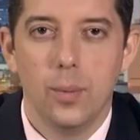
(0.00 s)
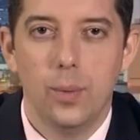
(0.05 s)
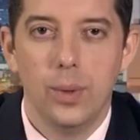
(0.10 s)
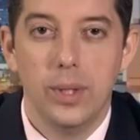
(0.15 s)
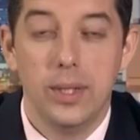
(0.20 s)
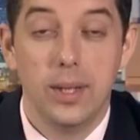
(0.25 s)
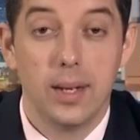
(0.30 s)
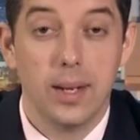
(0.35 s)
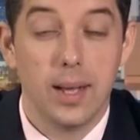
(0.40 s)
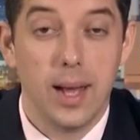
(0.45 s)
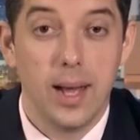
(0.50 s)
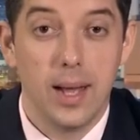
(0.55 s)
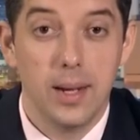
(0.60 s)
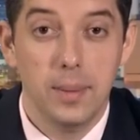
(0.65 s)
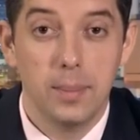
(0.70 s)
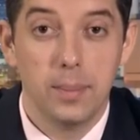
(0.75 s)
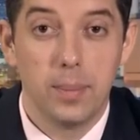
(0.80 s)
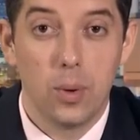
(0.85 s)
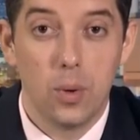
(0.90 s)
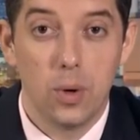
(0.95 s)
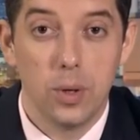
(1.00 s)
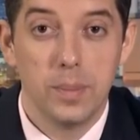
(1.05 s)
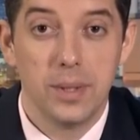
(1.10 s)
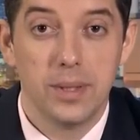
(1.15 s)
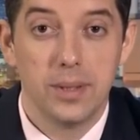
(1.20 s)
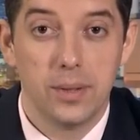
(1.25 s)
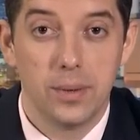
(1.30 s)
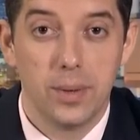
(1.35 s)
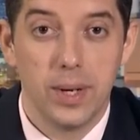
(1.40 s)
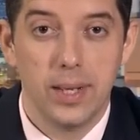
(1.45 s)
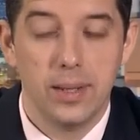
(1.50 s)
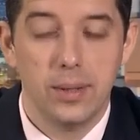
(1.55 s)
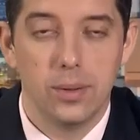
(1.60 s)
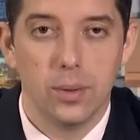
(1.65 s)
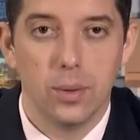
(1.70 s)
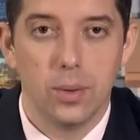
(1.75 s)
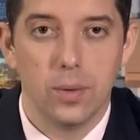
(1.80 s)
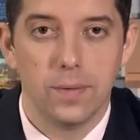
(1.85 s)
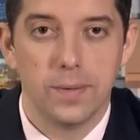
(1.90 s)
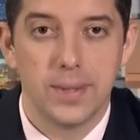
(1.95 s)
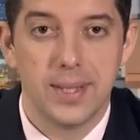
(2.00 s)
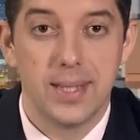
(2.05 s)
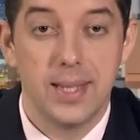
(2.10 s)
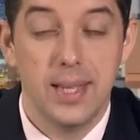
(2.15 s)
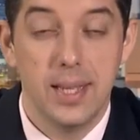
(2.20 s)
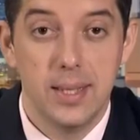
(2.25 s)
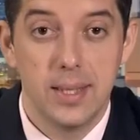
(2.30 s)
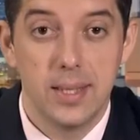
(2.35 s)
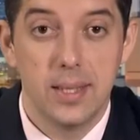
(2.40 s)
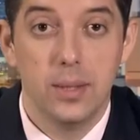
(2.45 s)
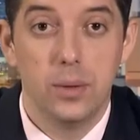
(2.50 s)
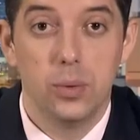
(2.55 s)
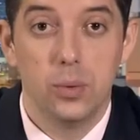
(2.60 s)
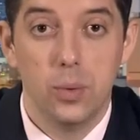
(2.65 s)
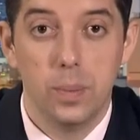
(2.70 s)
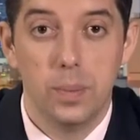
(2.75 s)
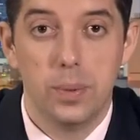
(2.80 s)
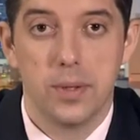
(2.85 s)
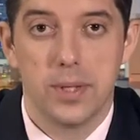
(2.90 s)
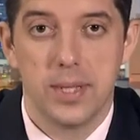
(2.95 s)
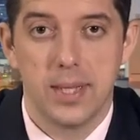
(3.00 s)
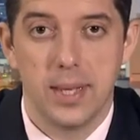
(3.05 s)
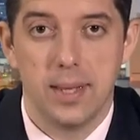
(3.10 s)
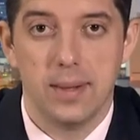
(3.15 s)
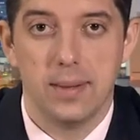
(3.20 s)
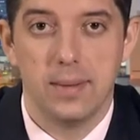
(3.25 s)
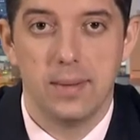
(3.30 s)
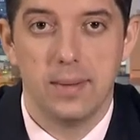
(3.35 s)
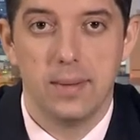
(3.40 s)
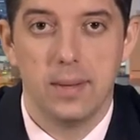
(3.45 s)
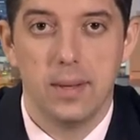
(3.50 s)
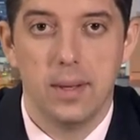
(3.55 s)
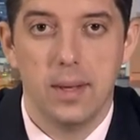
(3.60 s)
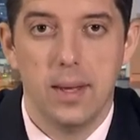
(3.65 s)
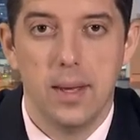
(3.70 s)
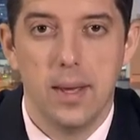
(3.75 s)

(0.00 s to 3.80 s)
With an unemployment rate of 62%,